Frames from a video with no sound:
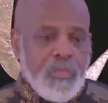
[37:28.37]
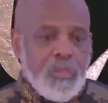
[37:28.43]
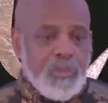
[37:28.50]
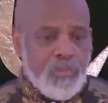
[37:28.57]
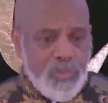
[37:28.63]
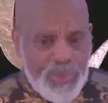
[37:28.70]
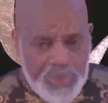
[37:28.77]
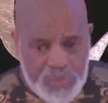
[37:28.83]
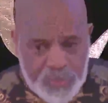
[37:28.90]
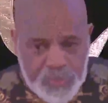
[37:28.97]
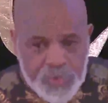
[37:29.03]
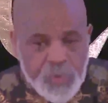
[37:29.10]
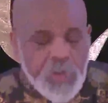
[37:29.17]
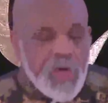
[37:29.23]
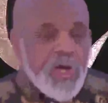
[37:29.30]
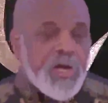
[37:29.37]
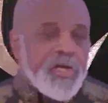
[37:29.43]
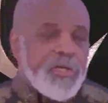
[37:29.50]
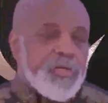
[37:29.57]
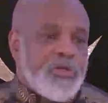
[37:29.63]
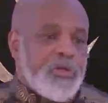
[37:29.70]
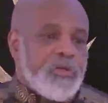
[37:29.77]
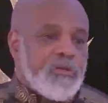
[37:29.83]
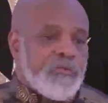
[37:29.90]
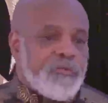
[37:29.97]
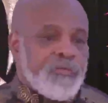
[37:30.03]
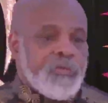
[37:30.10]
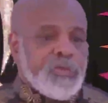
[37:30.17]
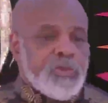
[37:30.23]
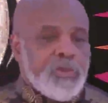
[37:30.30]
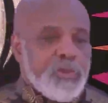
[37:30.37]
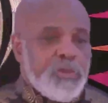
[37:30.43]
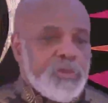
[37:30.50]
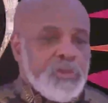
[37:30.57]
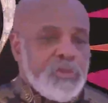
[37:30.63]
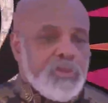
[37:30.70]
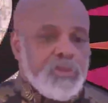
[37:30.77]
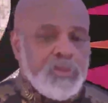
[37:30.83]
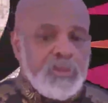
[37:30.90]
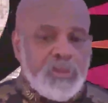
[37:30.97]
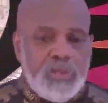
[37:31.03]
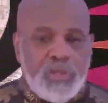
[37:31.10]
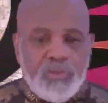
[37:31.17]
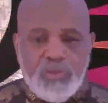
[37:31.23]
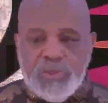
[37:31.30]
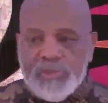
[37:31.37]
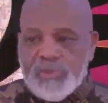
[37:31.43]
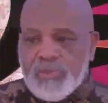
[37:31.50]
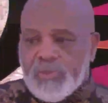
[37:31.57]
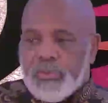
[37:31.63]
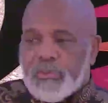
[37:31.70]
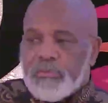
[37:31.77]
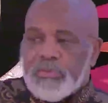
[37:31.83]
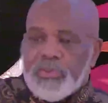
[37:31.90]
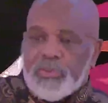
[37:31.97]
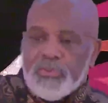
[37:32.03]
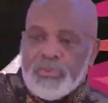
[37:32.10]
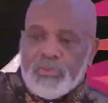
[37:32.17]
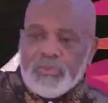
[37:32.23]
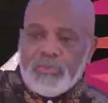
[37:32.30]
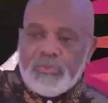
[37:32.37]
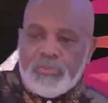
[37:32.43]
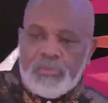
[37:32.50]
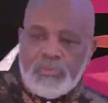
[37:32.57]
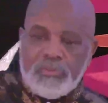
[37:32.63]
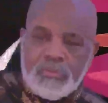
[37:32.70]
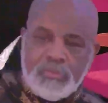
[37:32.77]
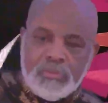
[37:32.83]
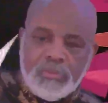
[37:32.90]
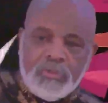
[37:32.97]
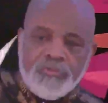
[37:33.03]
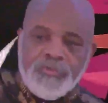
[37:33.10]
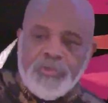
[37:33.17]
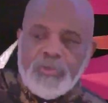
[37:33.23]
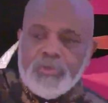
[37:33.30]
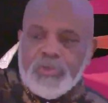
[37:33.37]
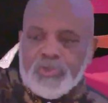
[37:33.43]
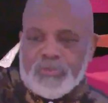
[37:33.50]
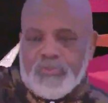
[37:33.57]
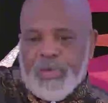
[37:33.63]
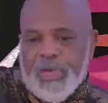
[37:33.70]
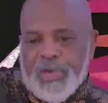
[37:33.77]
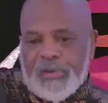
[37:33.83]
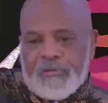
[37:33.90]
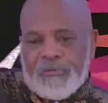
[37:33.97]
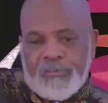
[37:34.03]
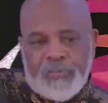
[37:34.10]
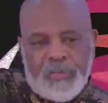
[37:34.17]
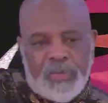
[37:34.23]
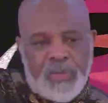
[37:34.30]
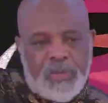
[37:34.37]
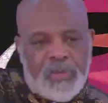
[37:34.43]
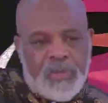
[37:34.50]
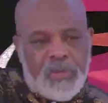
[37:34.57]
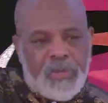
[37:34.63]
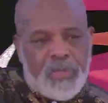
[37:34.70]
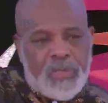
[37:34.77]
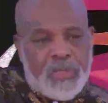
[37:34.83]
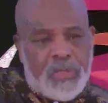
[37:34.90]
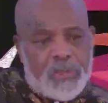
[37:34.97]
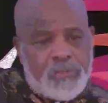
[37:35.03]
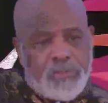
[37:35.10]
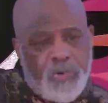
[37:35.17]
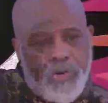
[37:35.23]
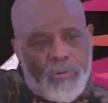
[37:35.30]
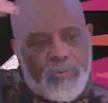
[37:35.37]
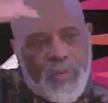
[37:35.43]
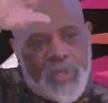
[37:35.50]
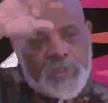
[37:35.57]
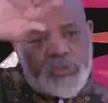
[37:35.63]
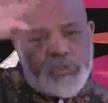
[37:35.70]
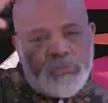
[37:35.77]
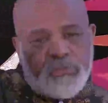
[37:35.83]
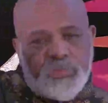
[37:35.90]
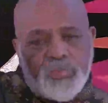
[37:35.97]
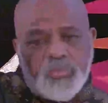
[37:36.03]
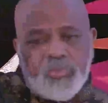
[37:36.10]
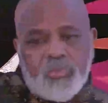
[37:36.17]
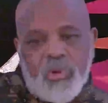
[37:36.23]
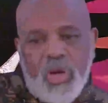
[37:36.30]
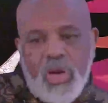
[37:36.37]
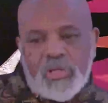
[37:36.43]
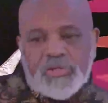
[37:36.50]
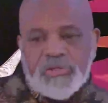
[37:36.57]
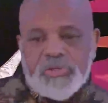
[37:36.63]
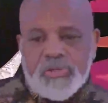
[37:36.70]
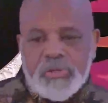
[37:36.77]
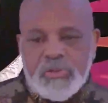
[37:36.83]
We're intertwined. They went to the moon a few years back and brought back some moon rocks.